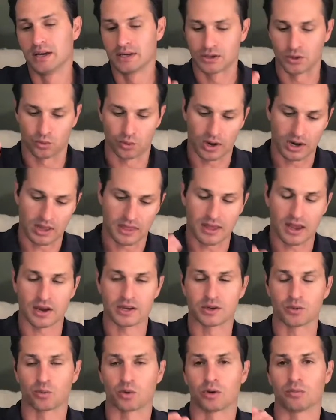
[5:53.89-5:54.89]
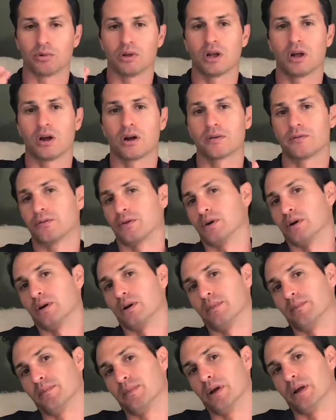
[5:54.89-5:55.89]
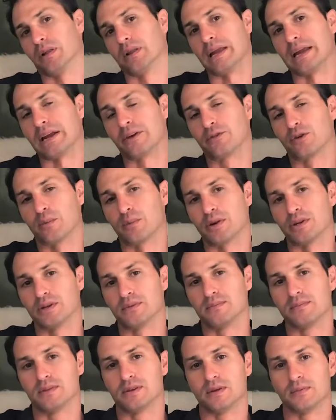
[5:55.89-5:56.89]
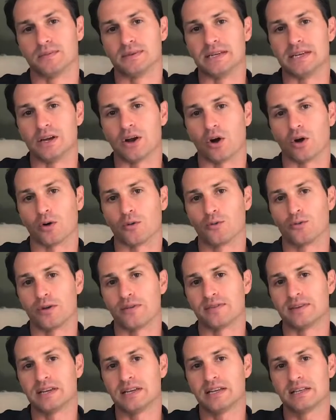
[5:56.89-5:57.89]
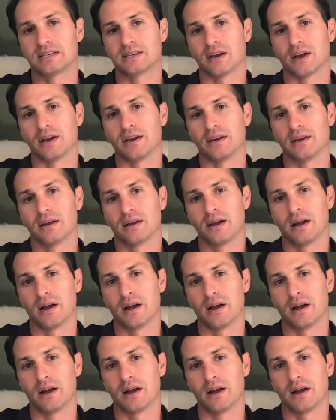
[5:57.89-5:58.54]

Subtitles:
to write 1,000-word blog for a link from a DR 15 site.